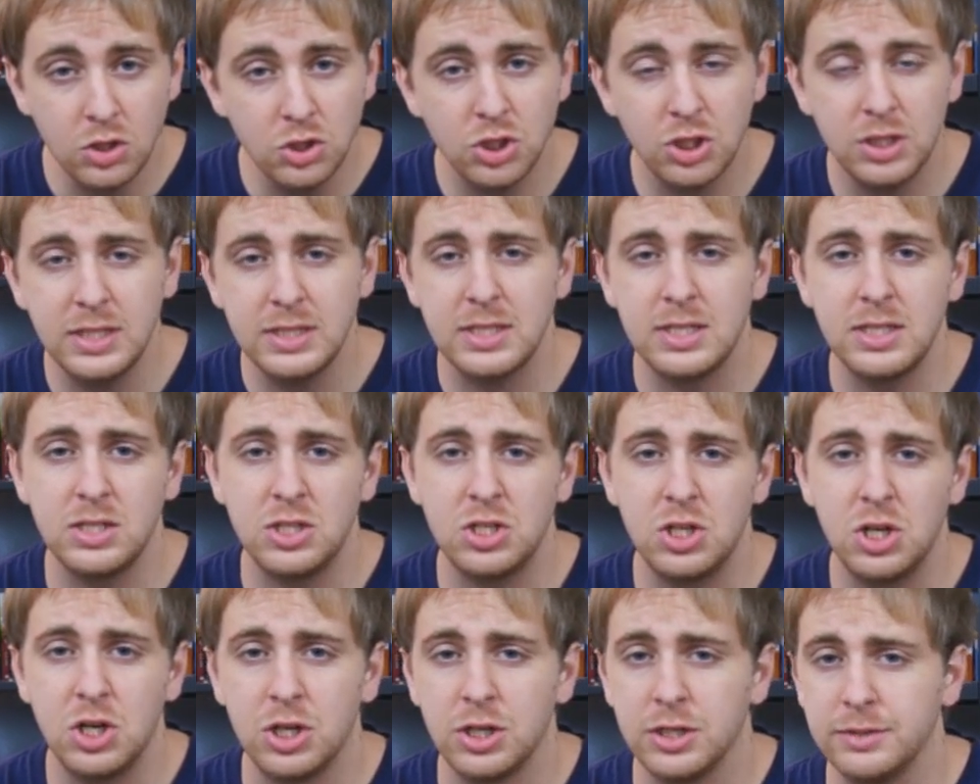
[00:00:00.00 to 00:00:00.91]
So let's get
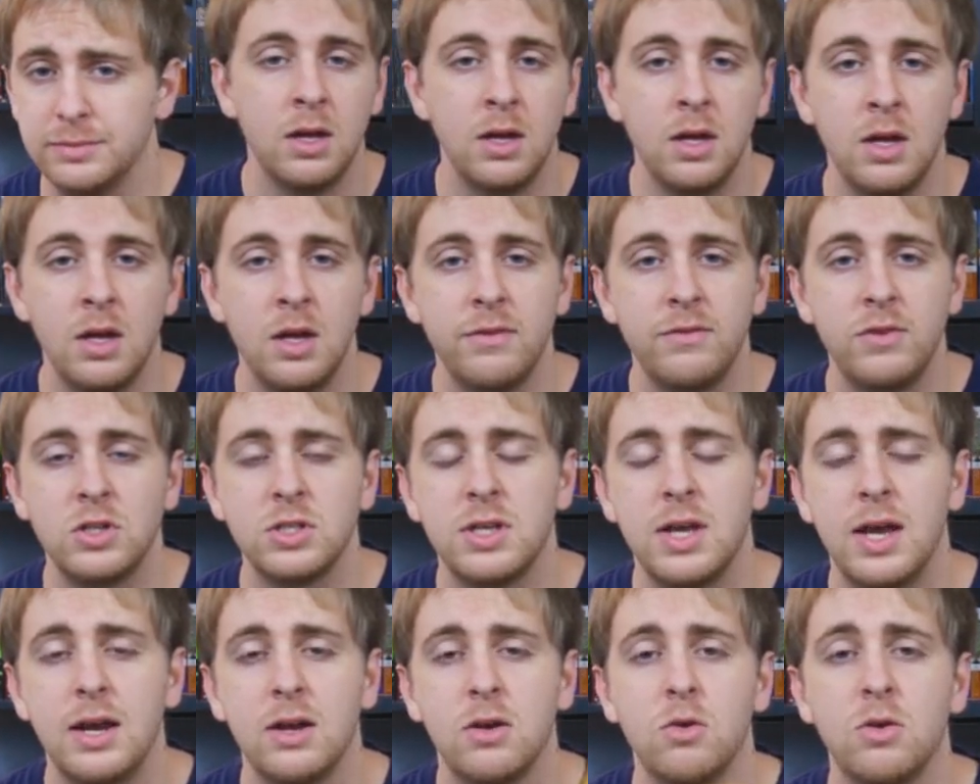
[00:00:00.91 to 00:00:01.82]
started.
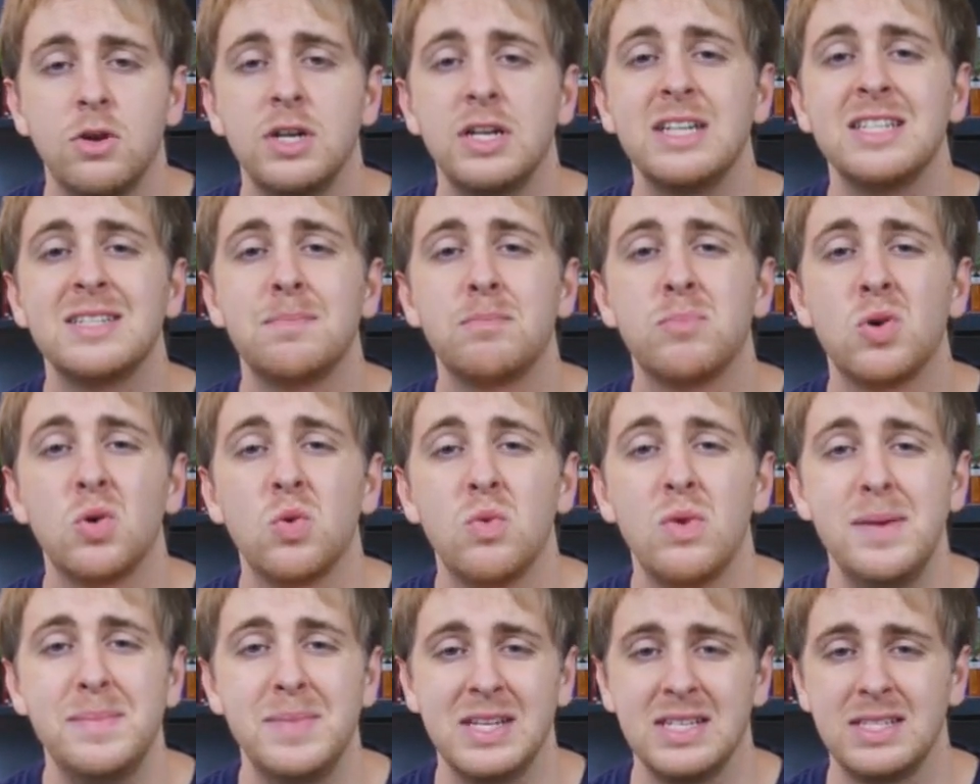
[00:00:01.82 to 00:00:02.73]
First category is
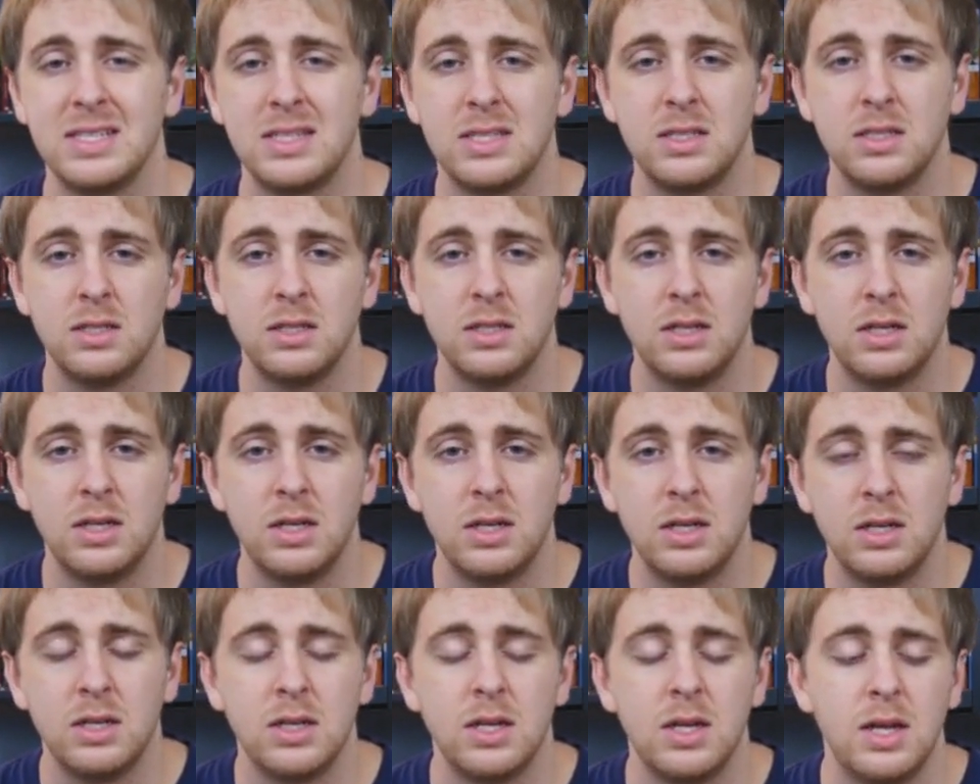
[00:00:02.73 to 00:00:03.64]
premise.
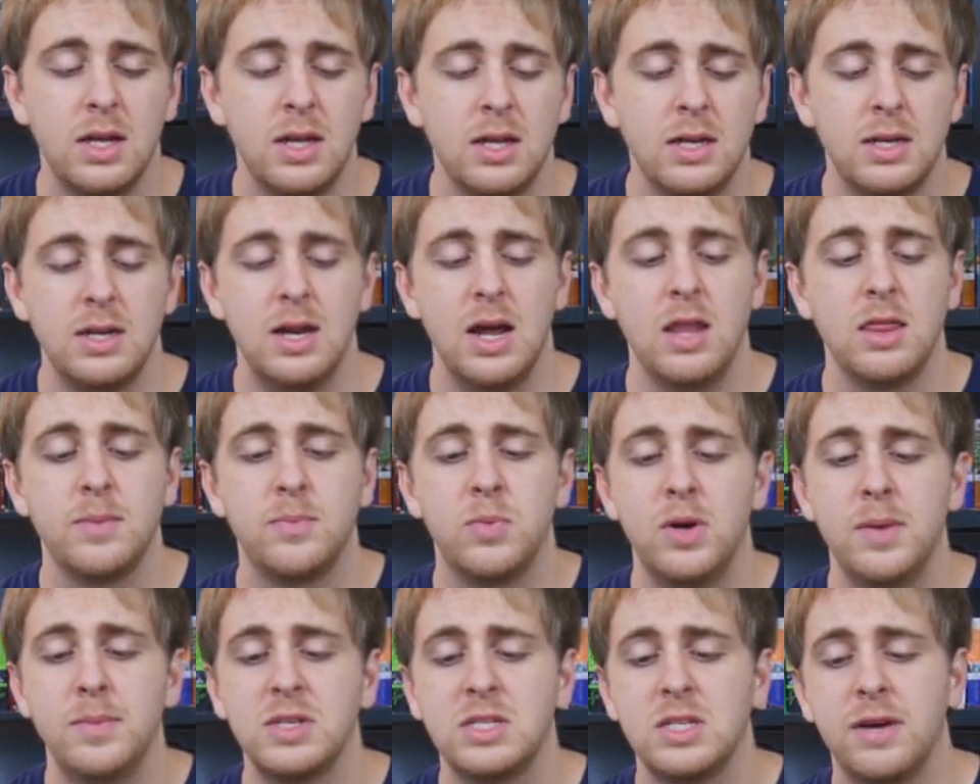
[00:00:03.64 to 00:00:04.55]
Now the
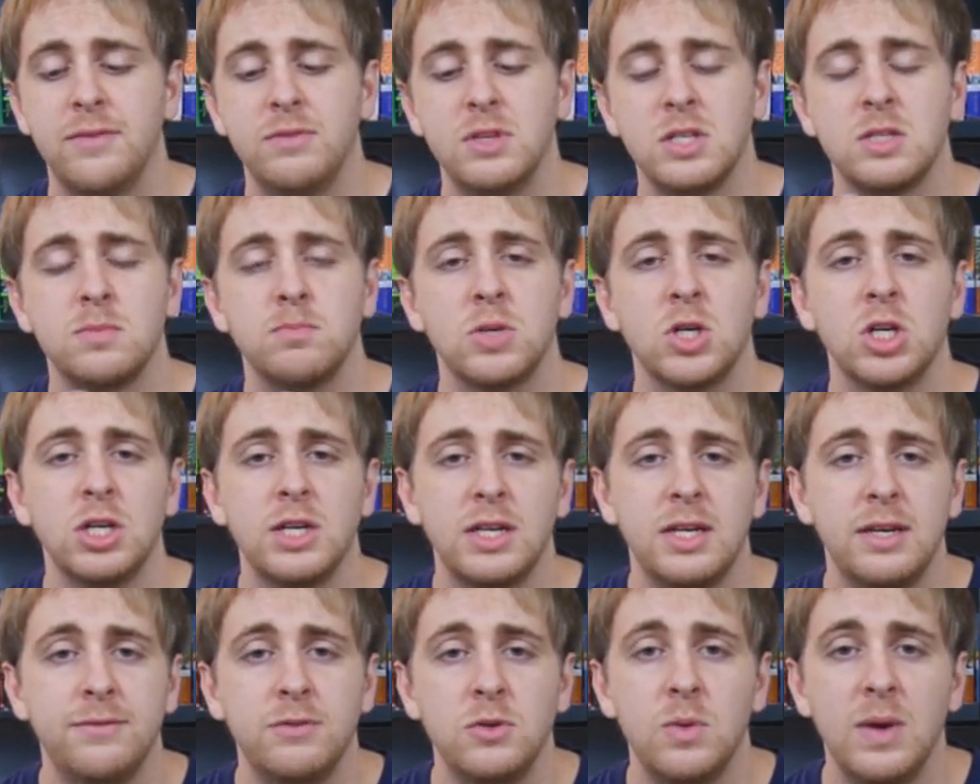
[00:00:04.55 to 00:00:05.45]
premise of this book,
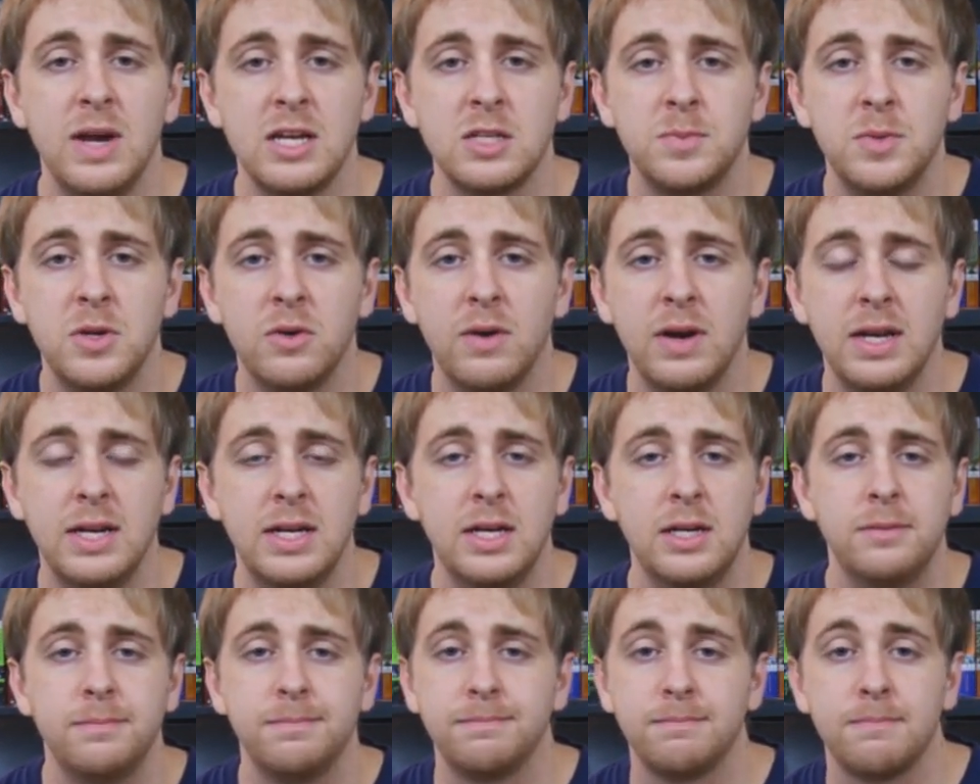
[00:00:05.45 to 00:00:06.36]
if you ask me right
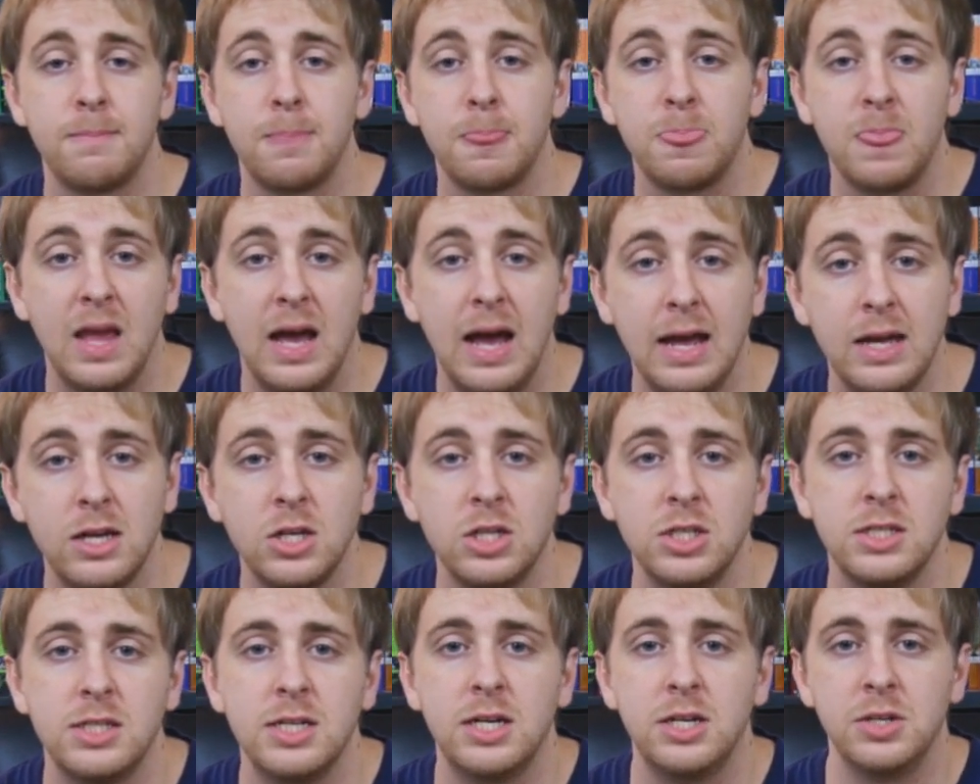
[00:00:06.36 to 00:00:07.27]
now, I
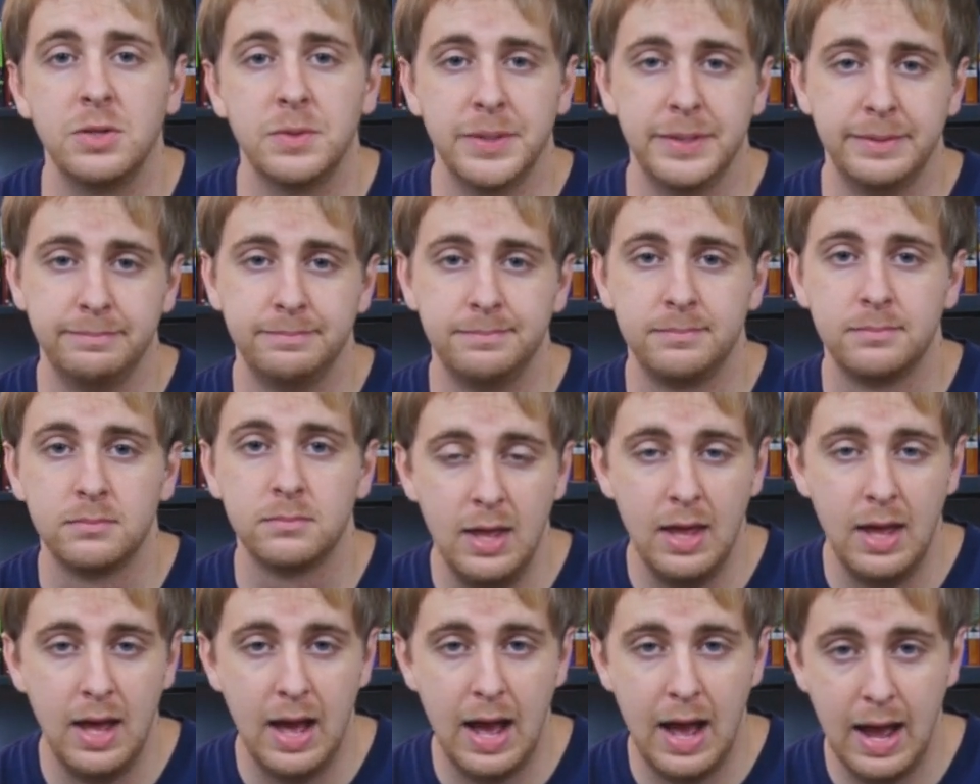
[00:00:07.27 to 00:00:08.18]
couldn't tell you it.
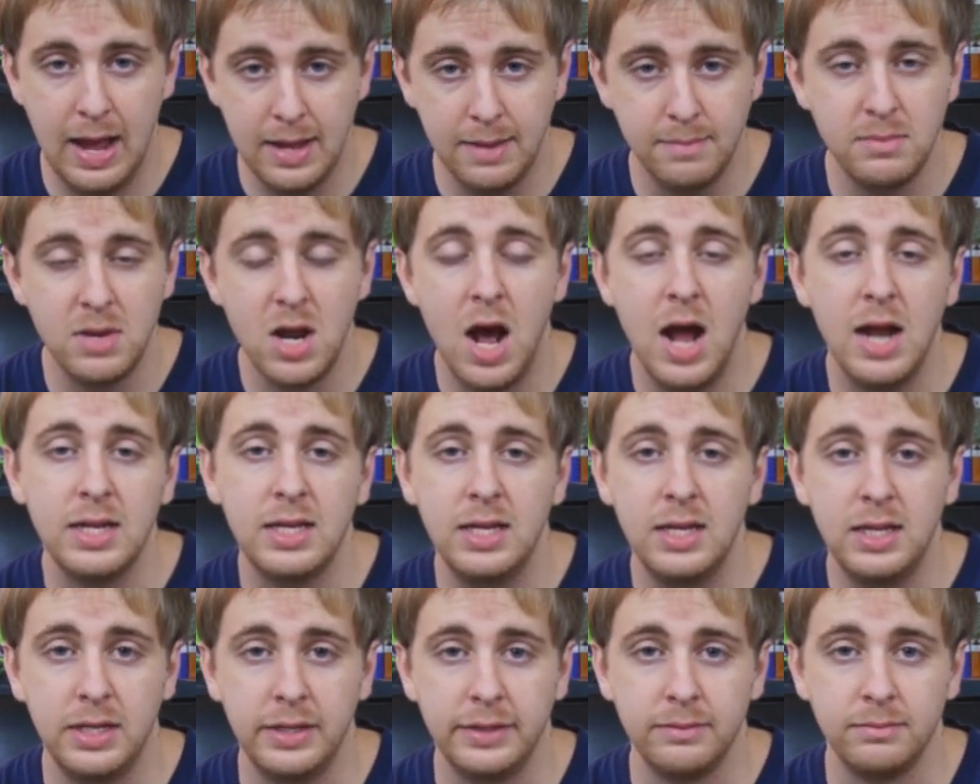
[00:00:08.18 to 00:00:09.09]
I am not
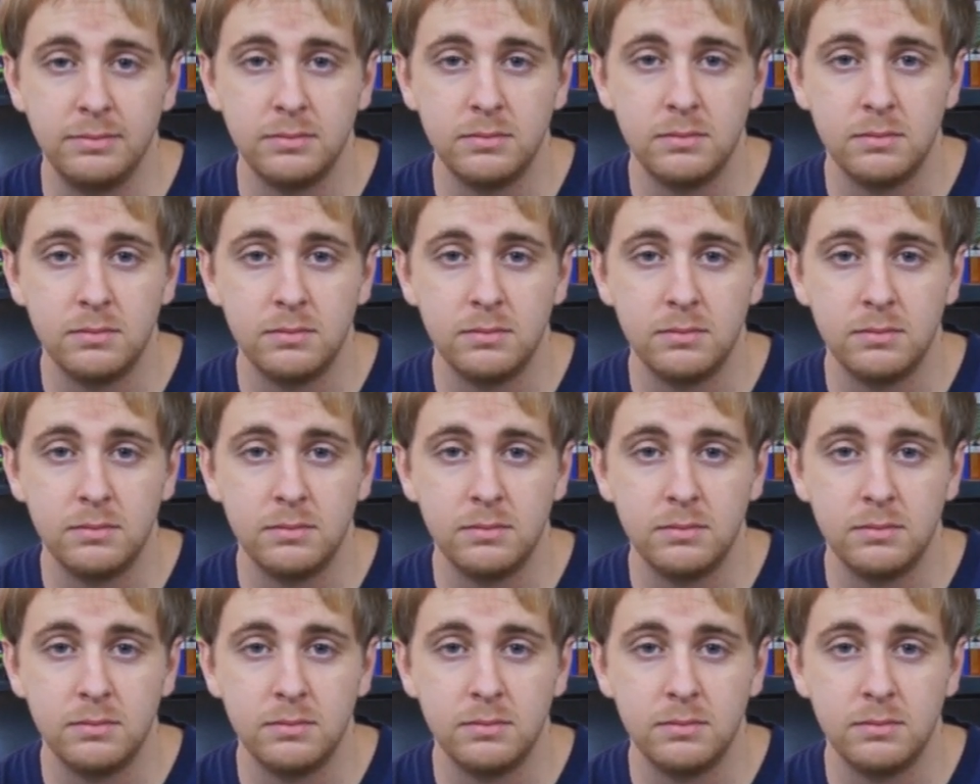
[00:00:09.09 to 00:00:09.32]
kidding.